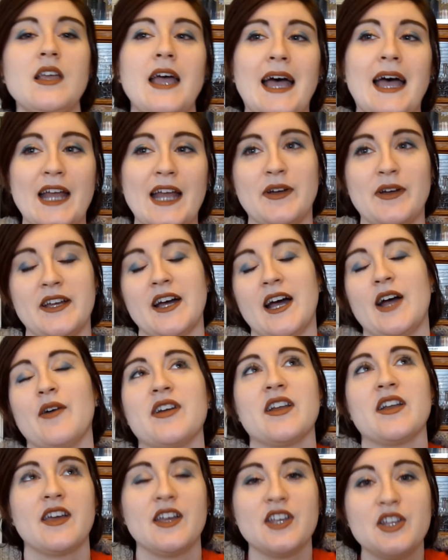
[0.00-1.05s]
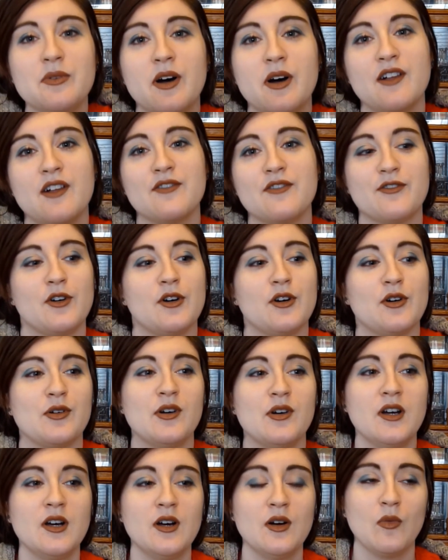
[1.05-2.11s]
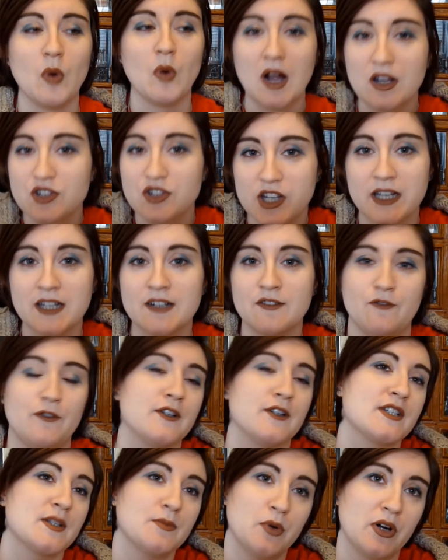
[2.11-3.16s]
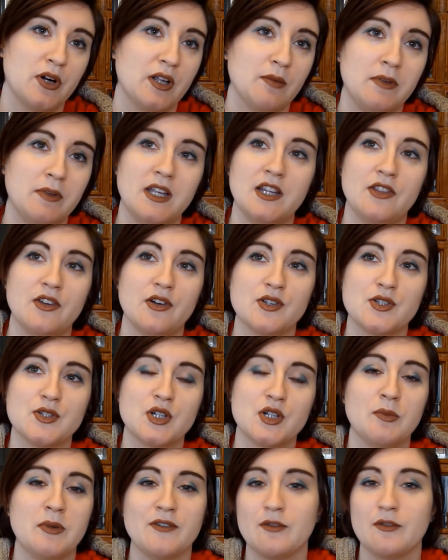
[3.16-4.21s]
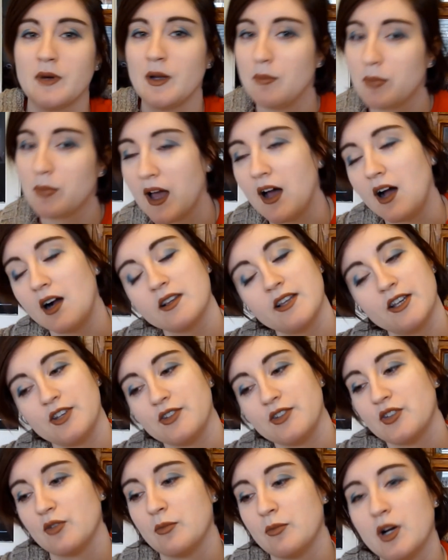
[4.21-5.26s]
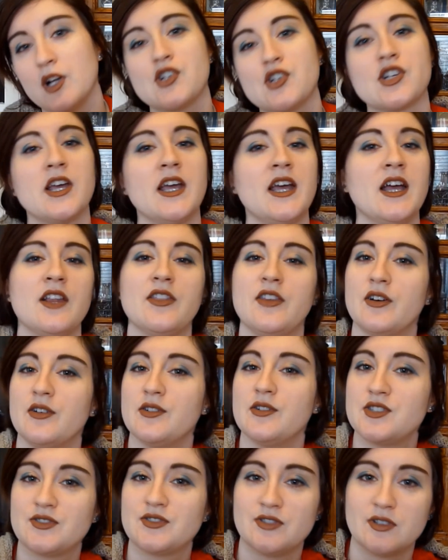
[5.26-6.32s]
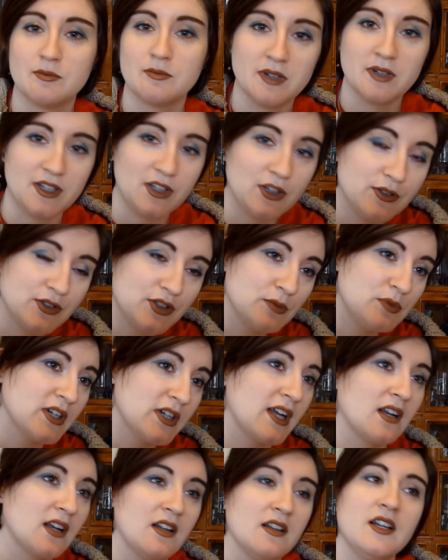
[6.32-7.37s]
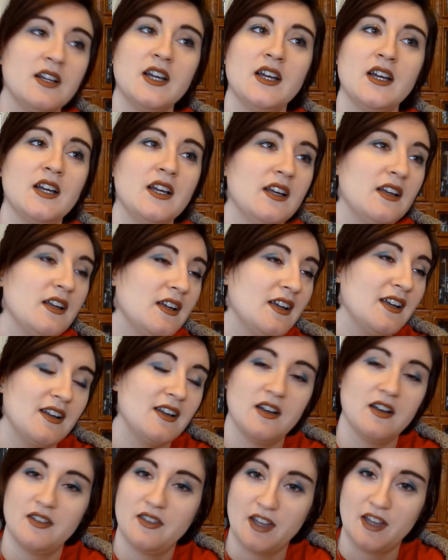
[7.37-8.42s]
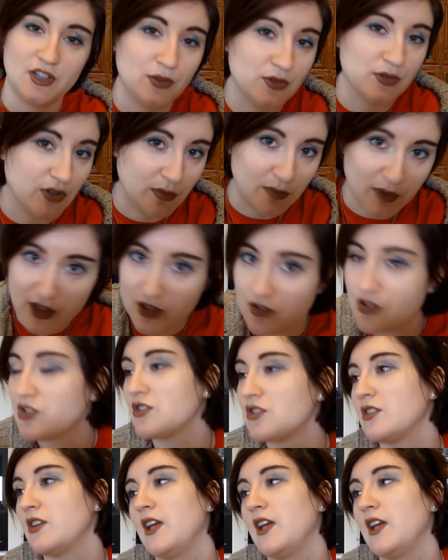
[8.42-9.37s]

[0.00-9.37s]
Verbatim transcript: Anyway, I want to thank you all for watching, for supporting me. Those coming from my blog, thank you so much. Those from my YouTube channel, thank you so much.